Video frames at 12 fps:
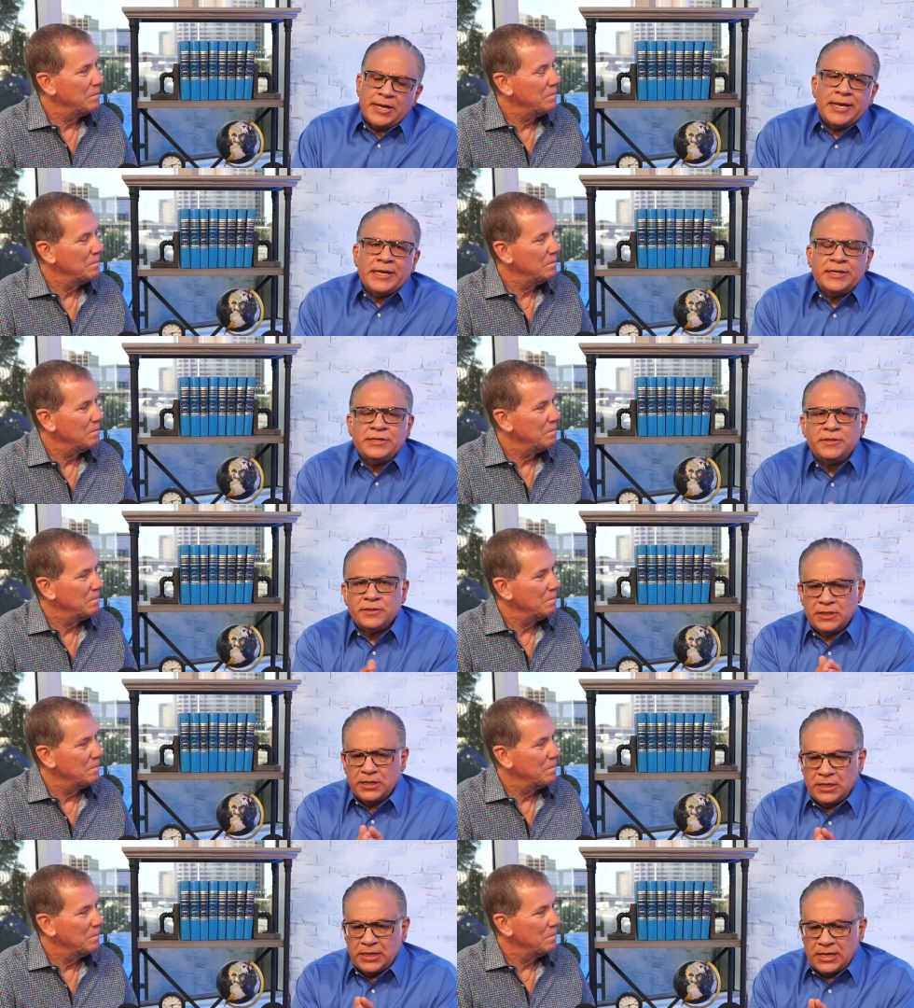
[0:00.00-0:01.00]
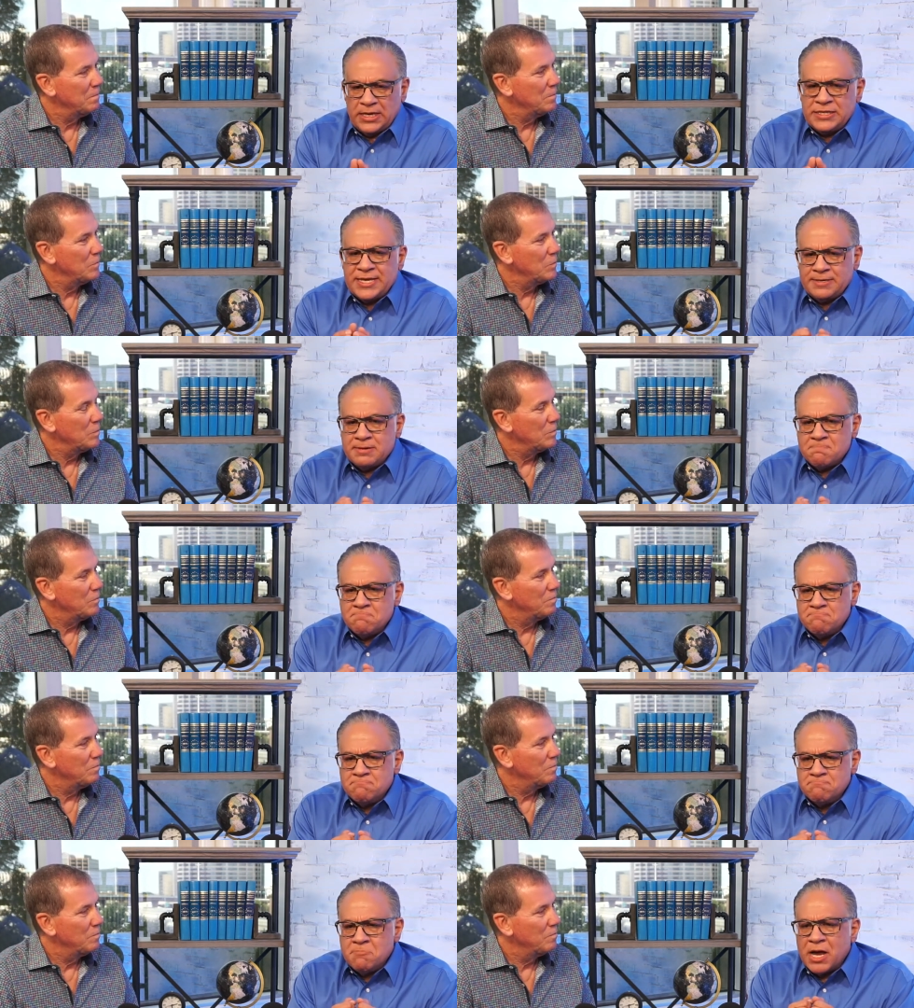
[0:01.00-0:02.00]
Speaker 1: And, and that
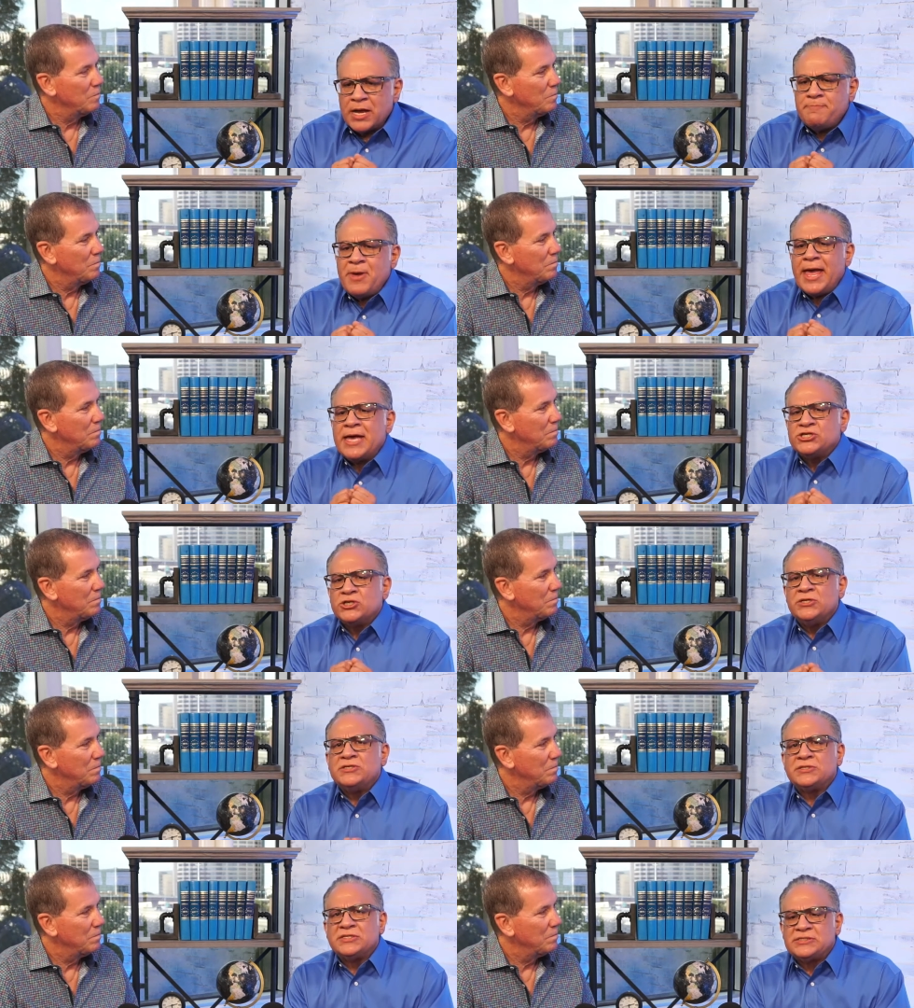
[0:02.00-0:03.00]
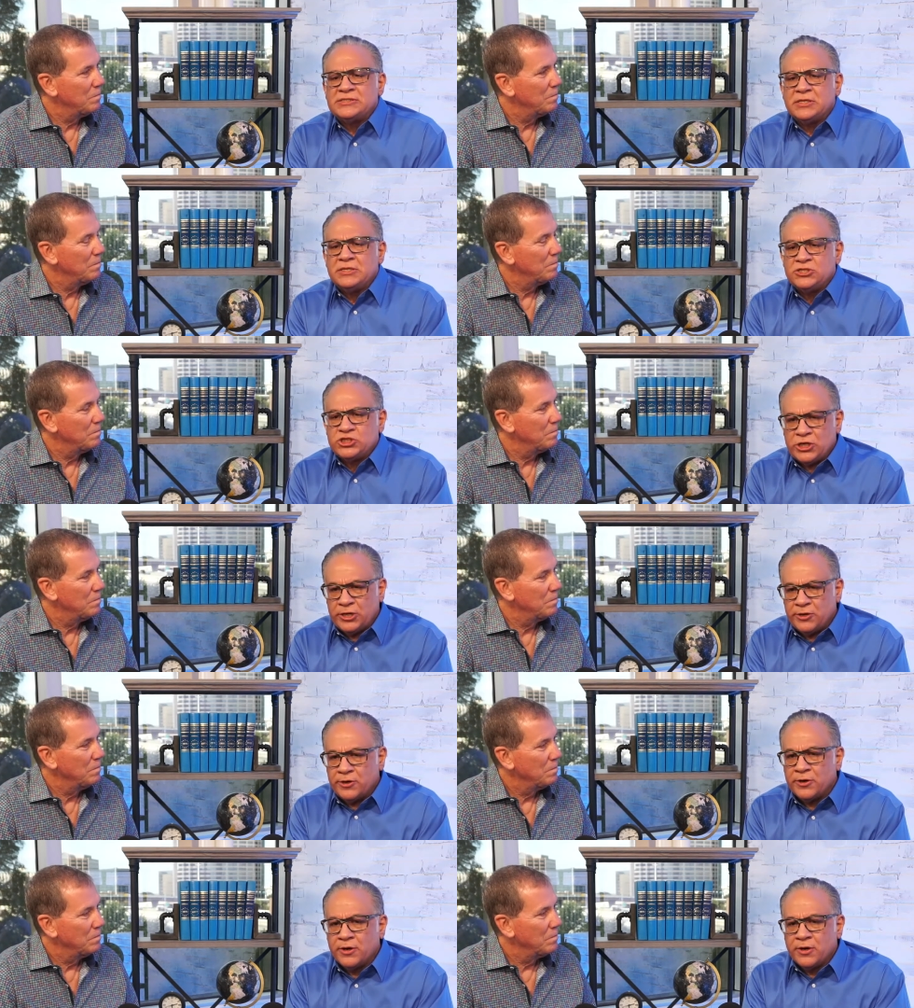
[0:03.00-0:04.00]
my passion is to is
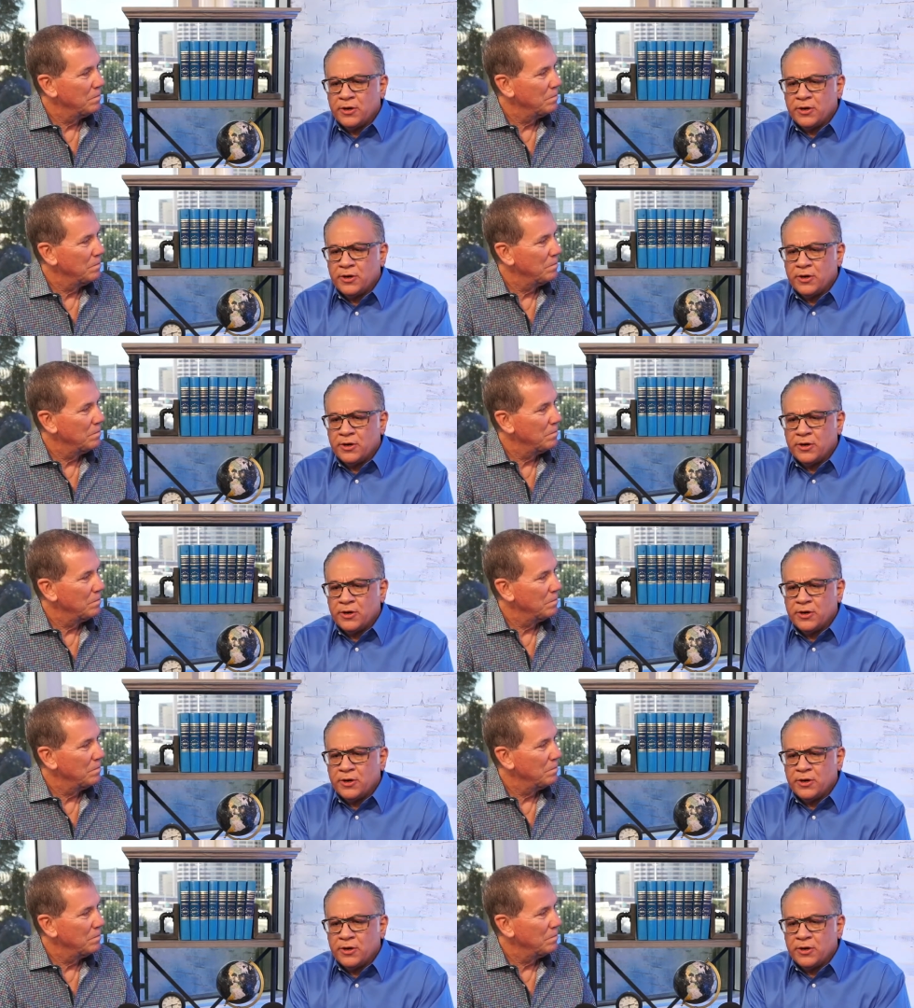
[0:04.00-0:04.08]
share